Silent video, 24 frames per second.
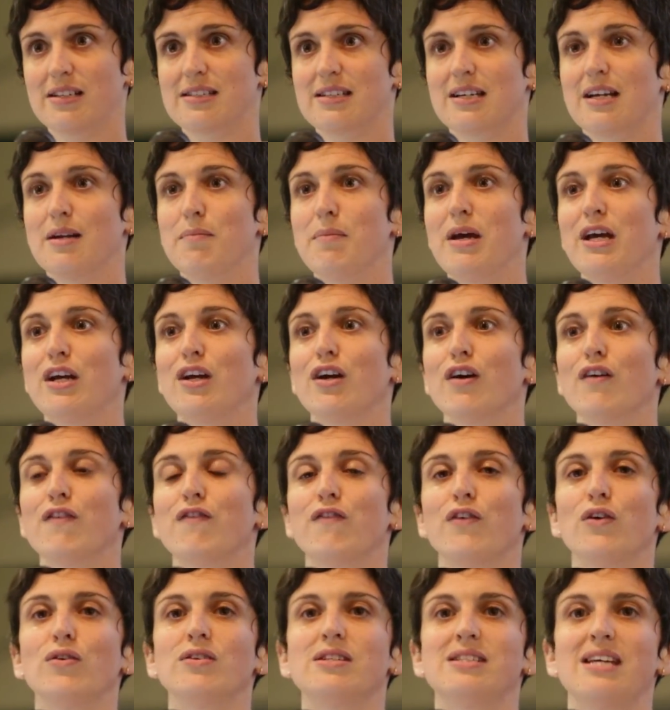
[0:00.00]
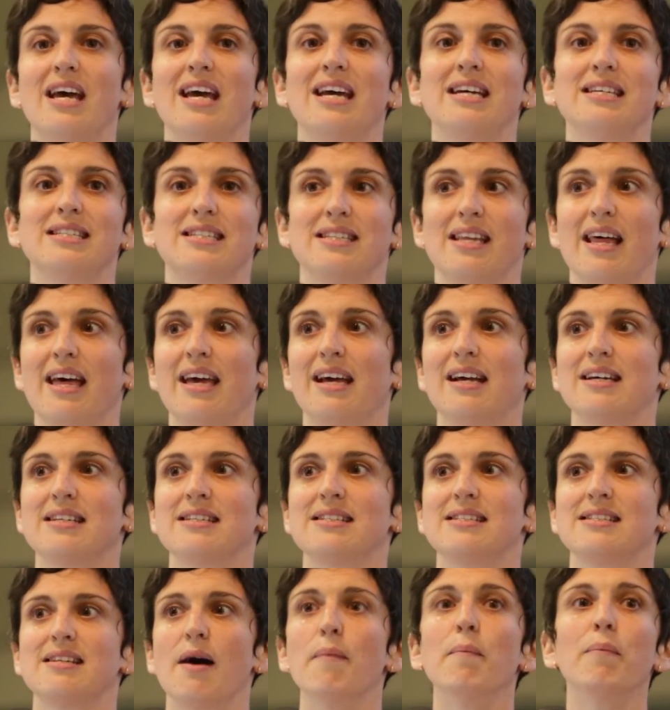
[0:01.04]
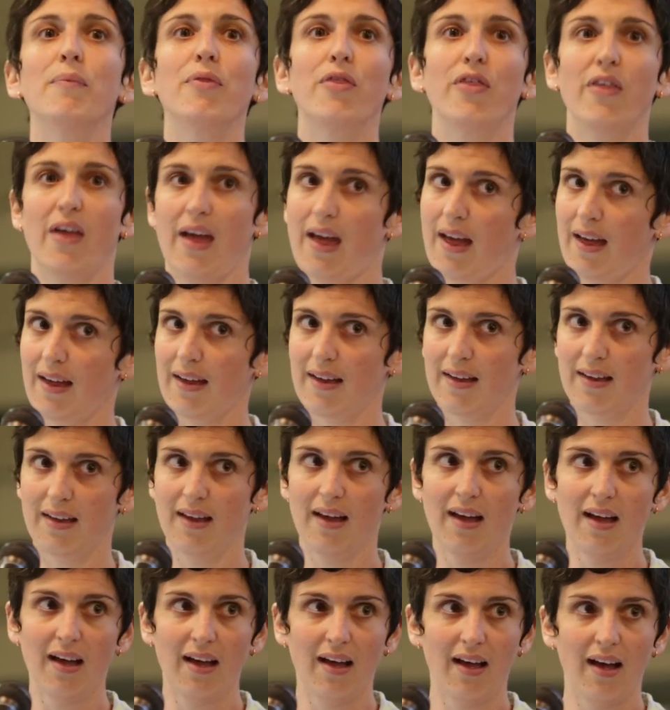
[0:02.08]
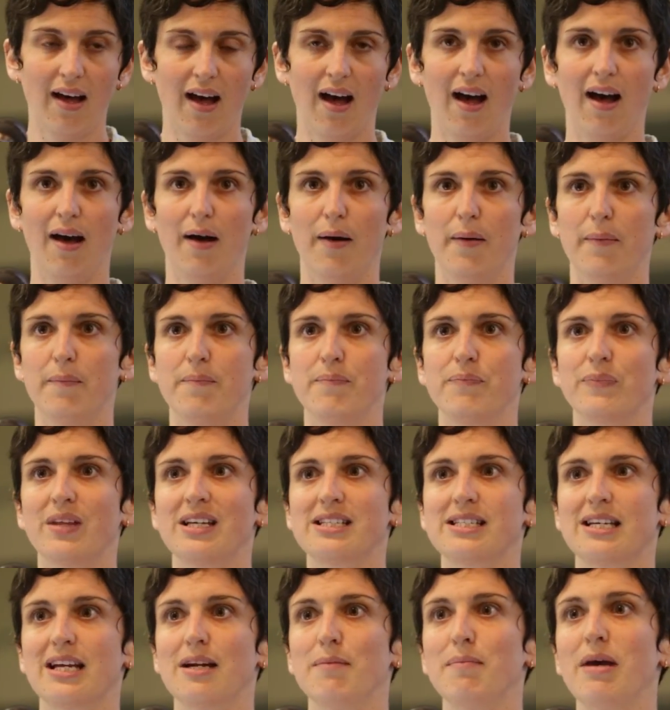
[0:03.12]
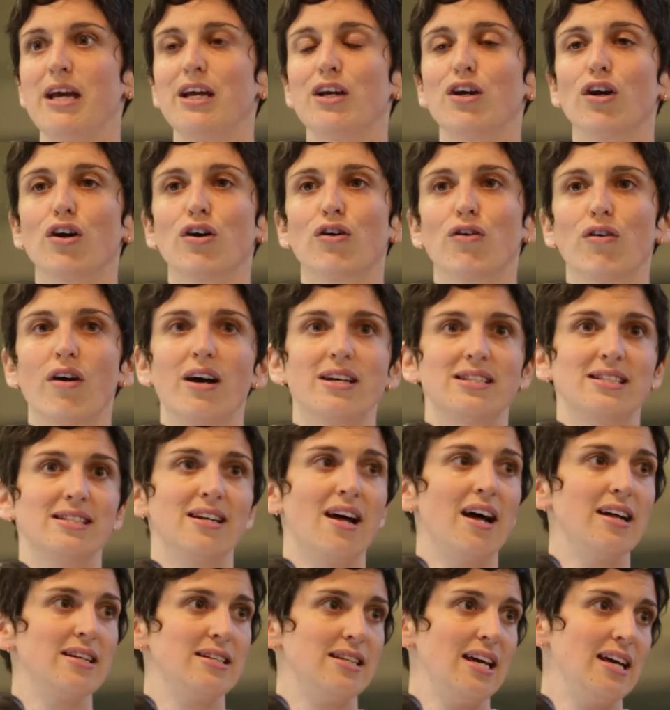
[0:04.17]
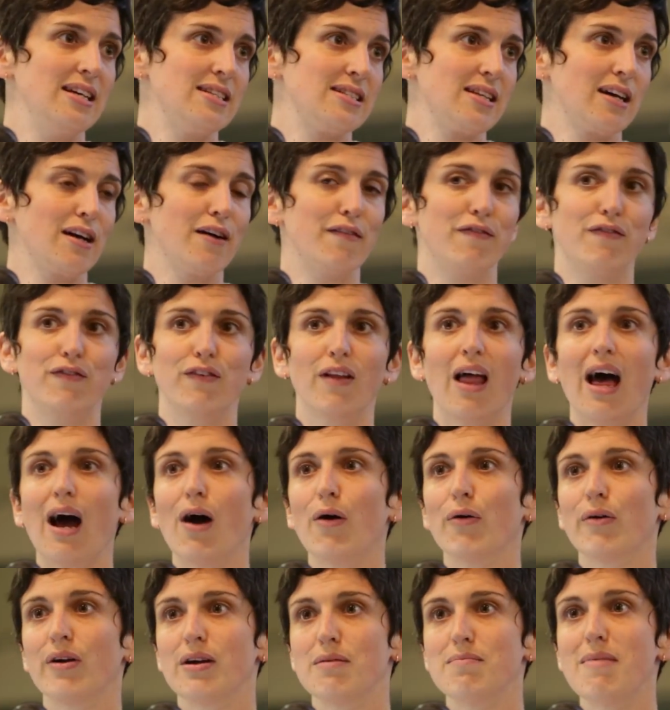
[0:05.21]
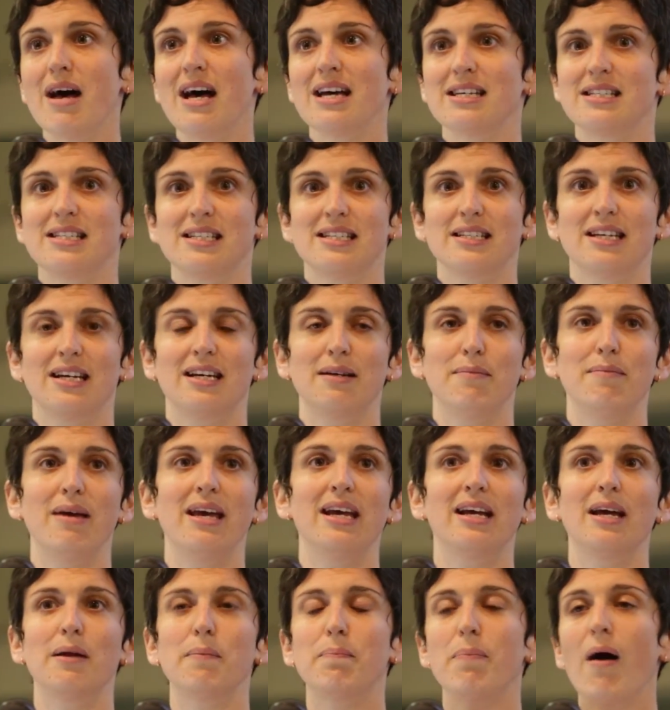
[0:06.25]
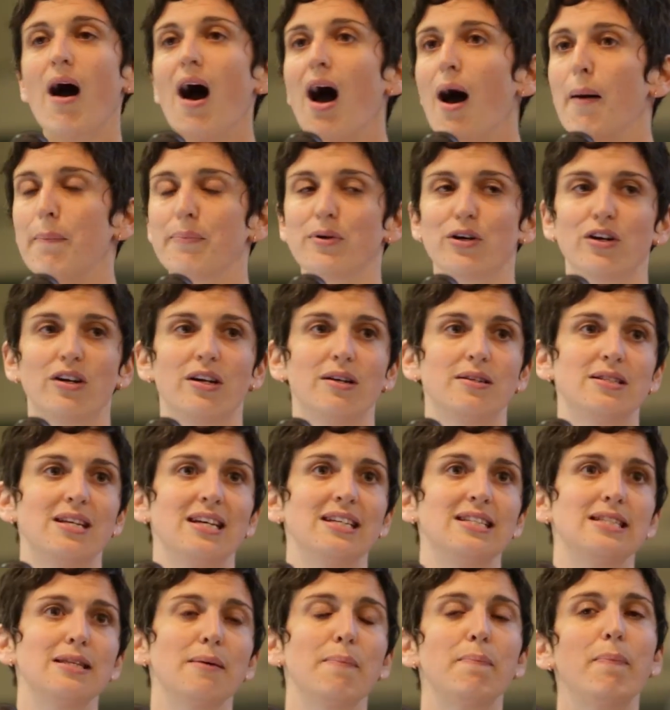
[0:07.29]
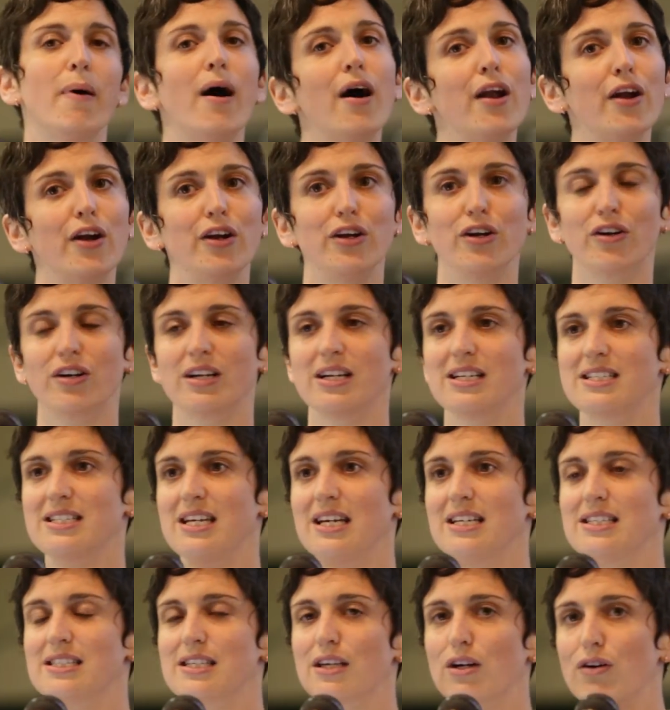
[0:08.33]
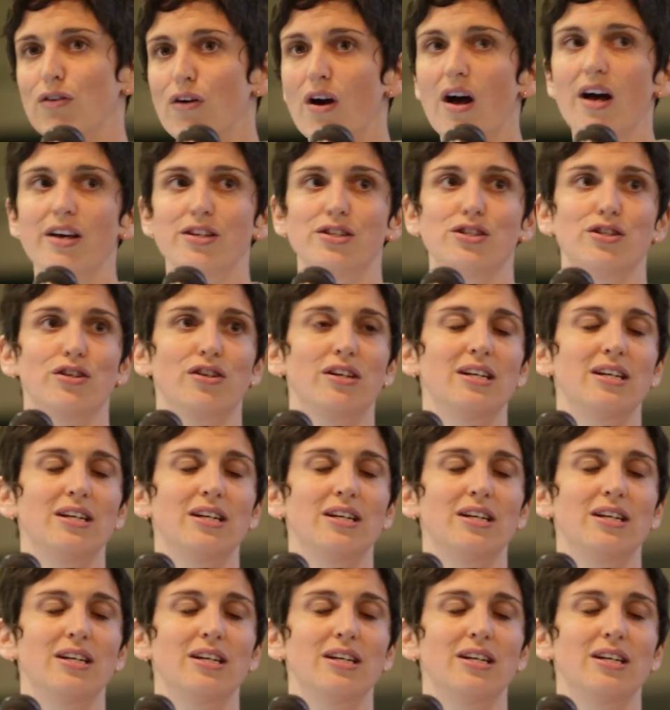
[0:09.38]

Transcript: It's going to make your food taste like something. Um, it's going to make your crust not taste like a floury mess. It's going to make it pop. You're going to taste the butter. You're going to taste the crust.